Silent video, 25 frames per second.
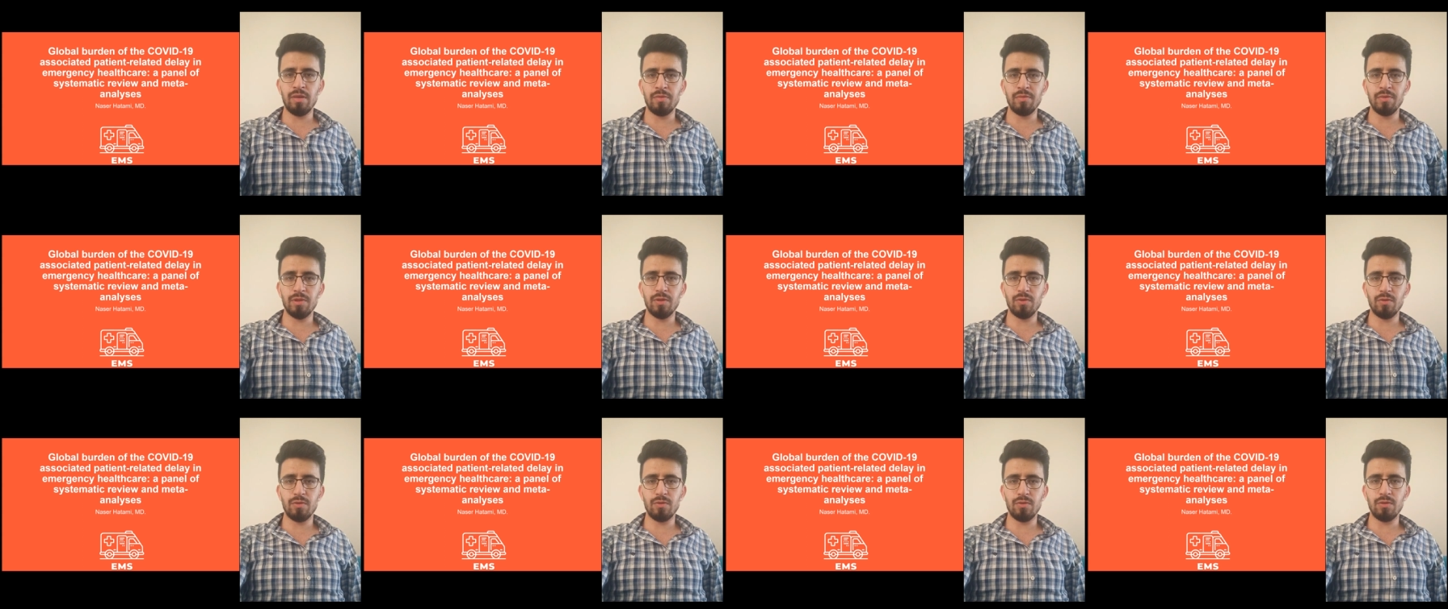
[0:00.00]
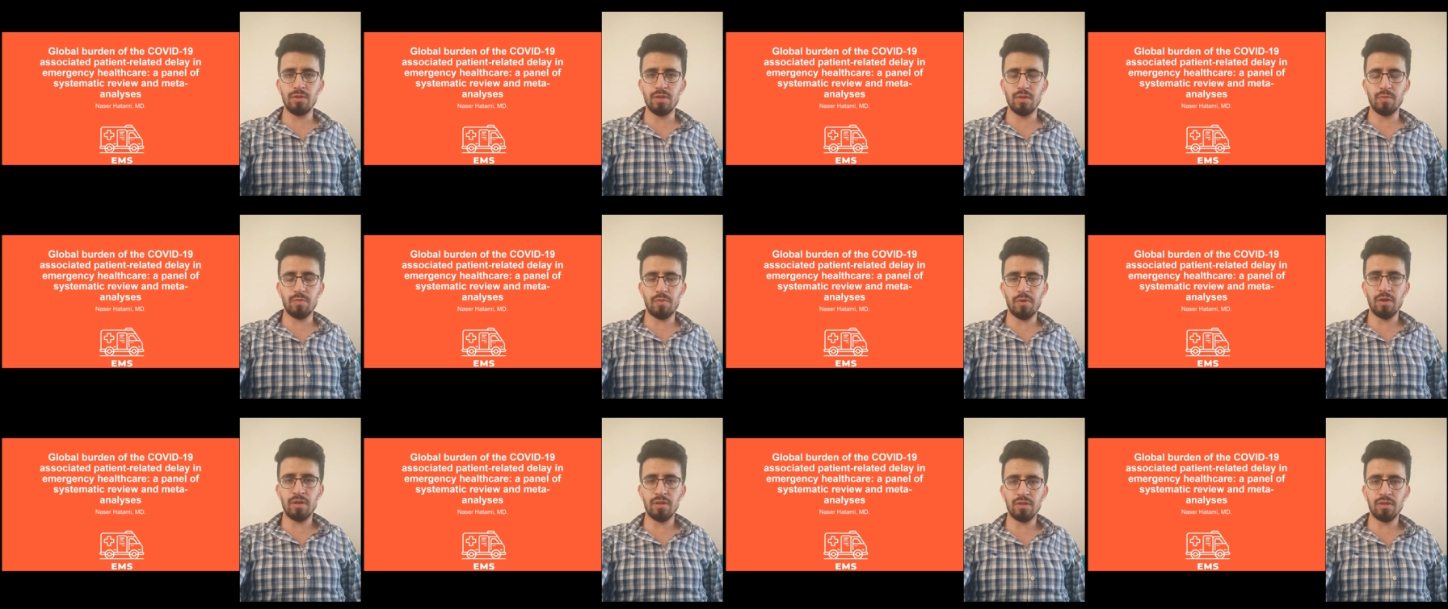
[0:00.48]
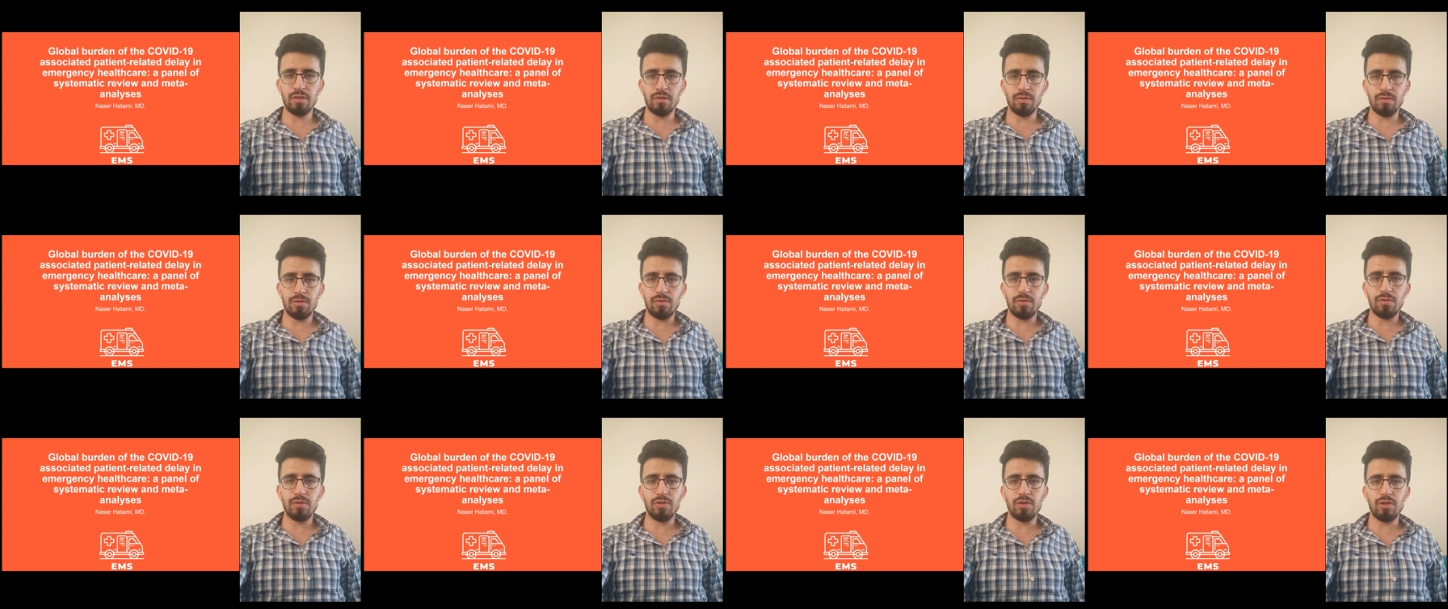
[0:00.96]
aims to spark a
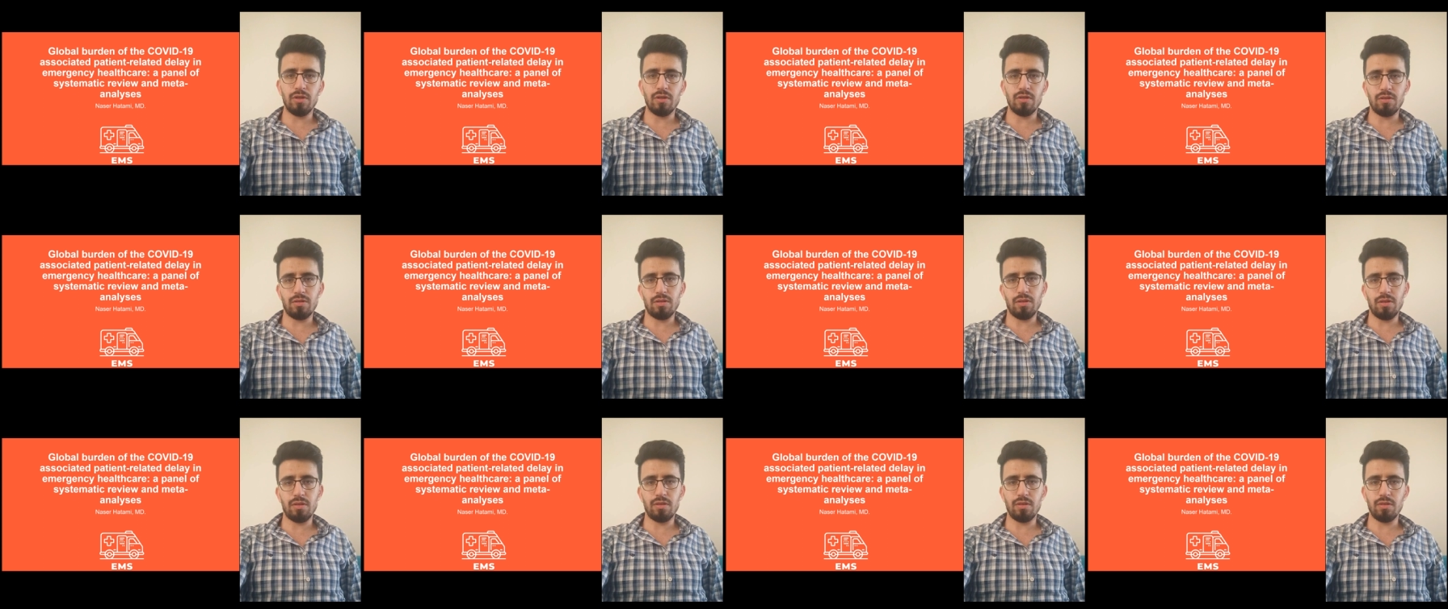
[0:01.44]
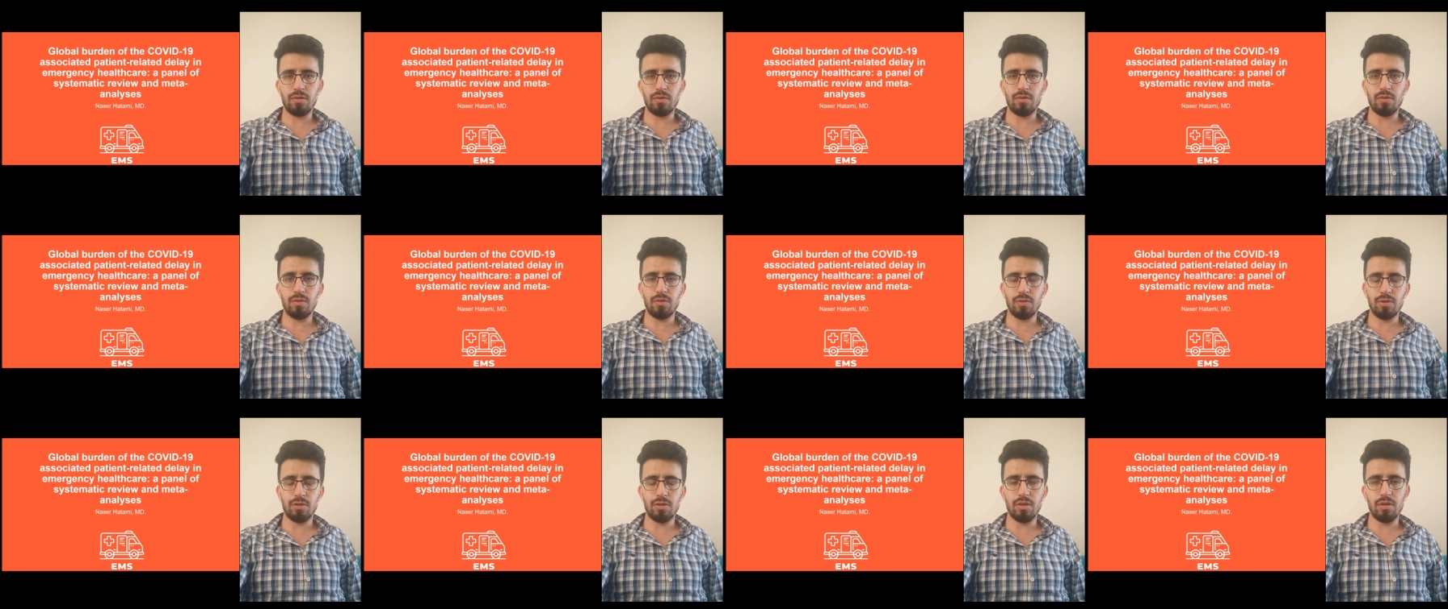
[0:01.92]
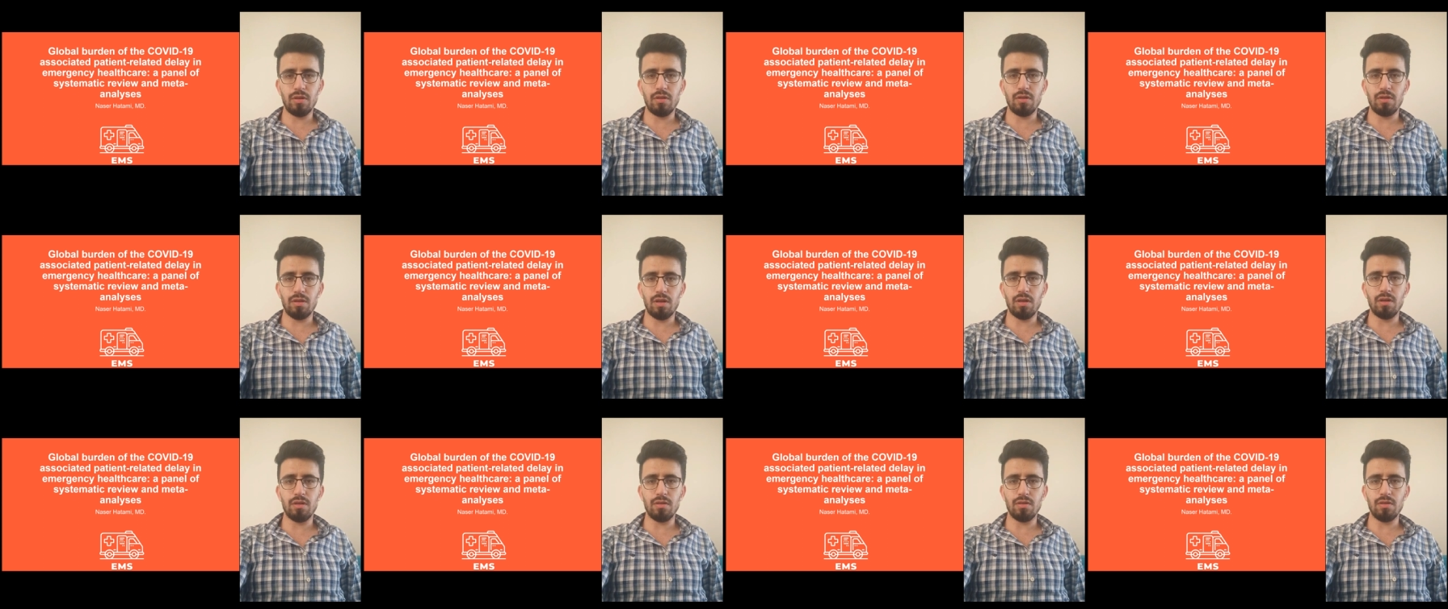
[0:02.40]
crucial psychosocial
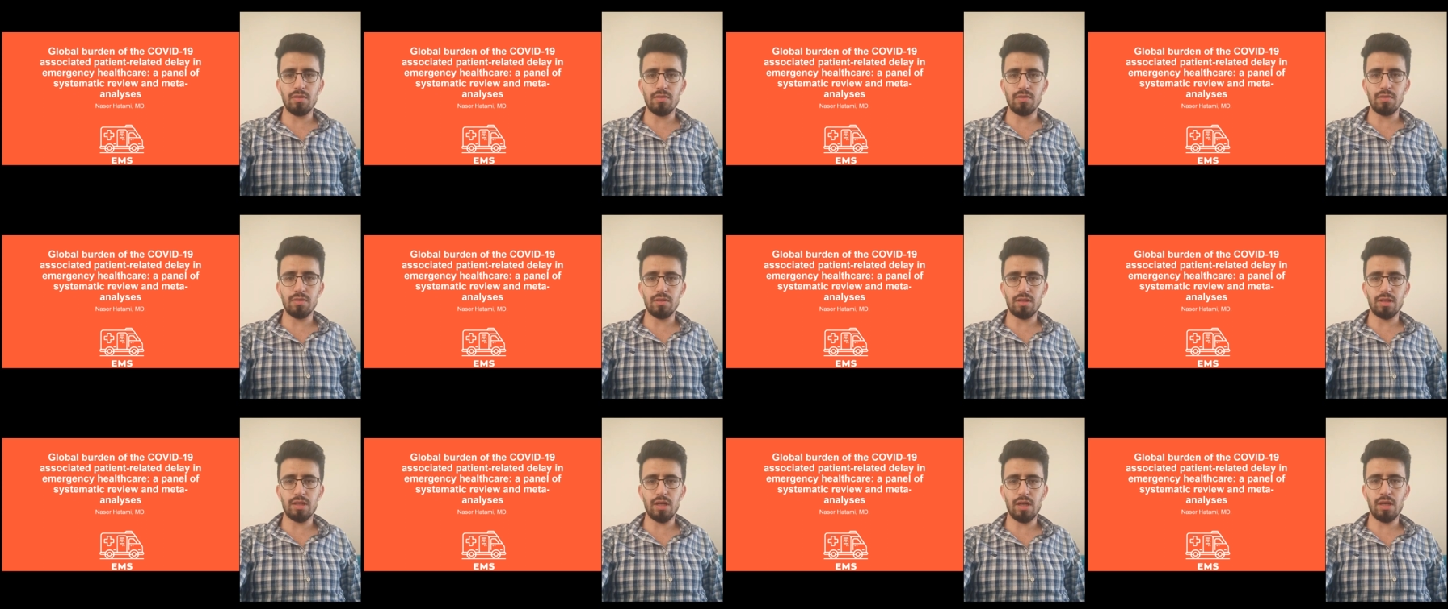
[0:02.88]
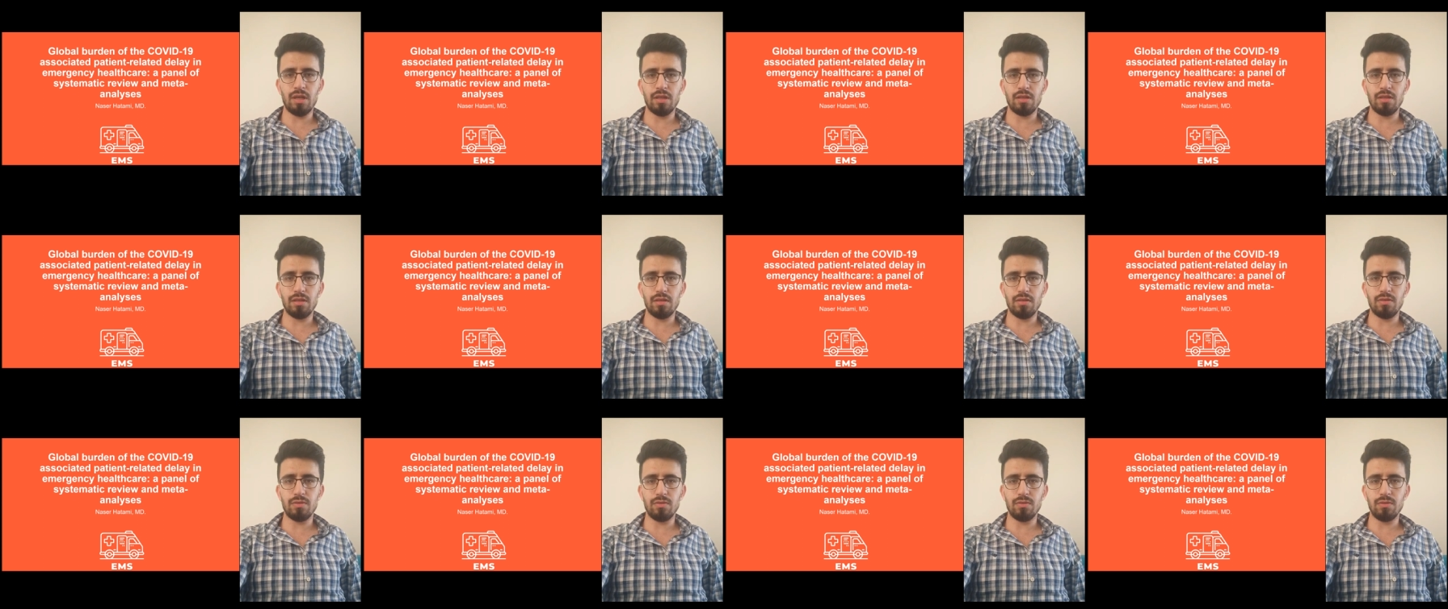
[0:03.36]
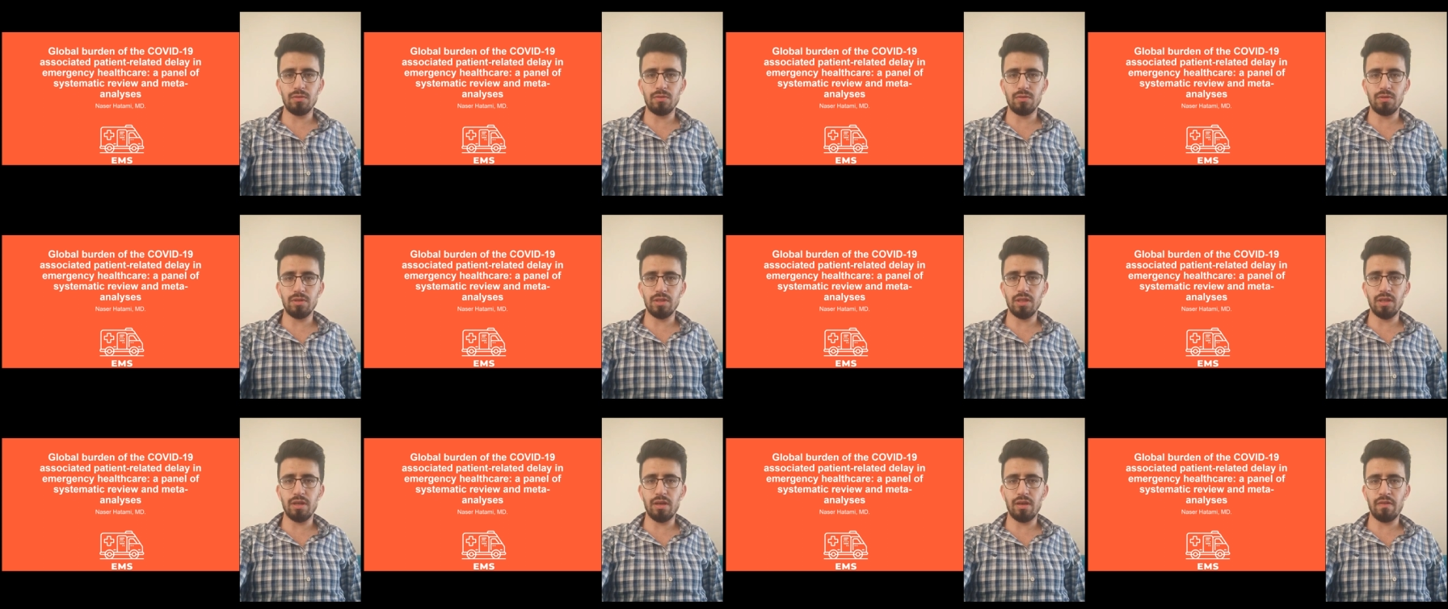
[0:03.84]
dialogue related to